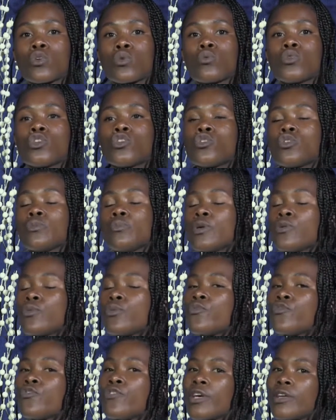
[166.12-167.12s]
we should be
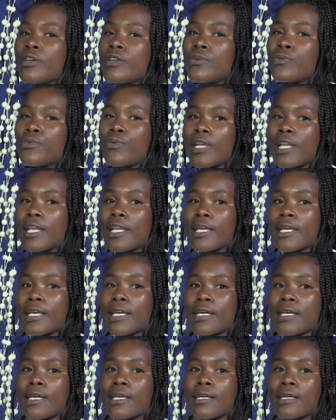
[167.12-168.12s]
very
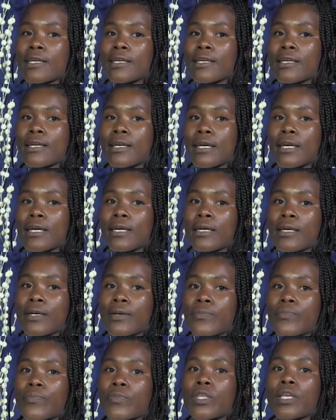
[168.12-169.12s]
willing, mm-hmm.
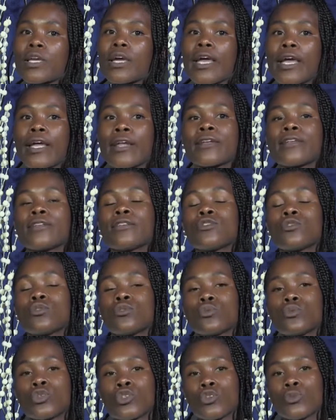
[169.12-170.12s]
and
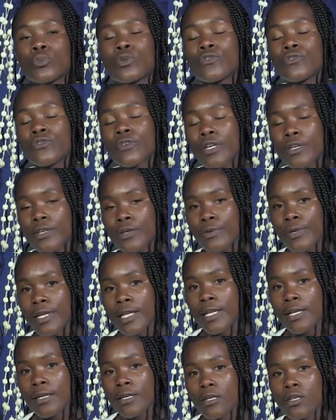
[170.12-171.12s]
we should be very
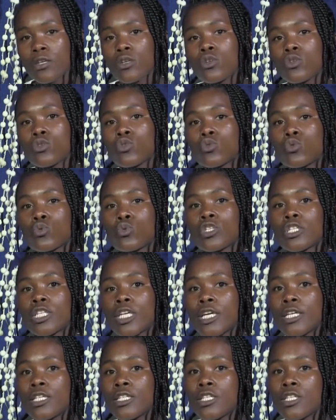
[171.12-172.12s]
willing mm-hmm. to
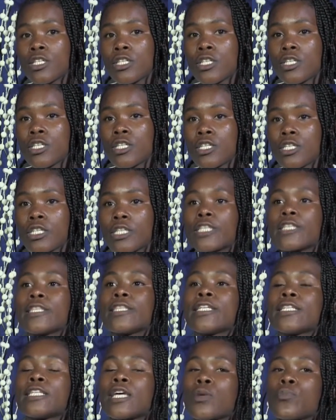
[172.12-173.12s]
change mm-hmm.
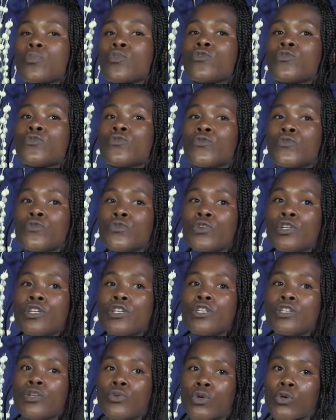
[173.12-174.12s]
the type of
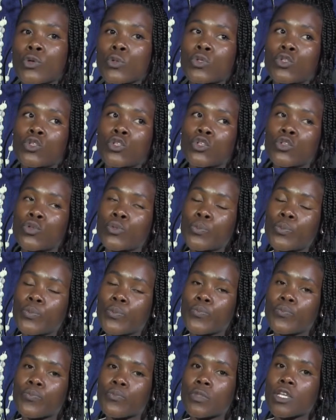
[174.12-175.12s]
food we consume.
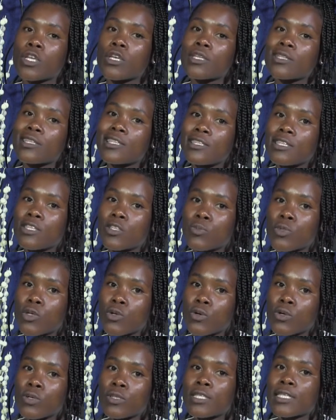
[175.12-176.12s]
Mm-hmm. This is
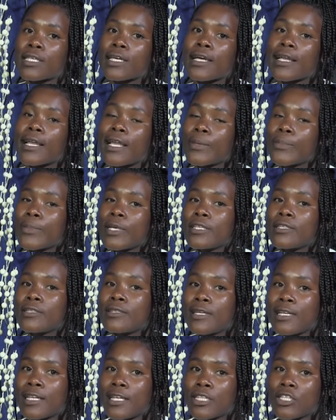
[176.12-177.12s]
because climate
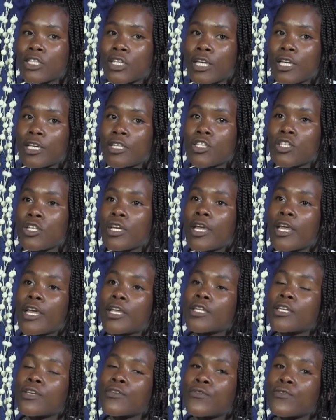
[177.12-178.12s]
really change,
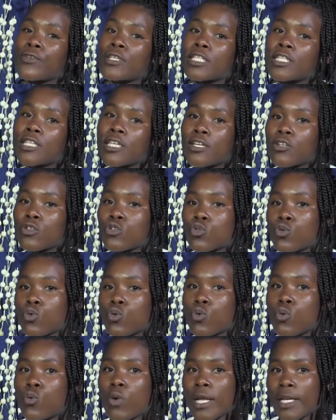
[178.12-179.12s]
and if we stick to
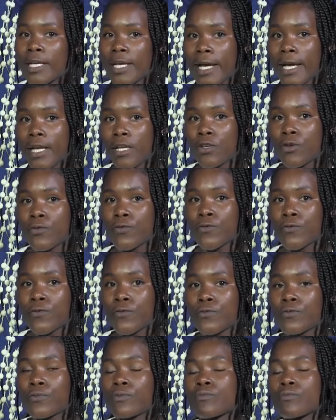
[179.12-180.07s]
one kind of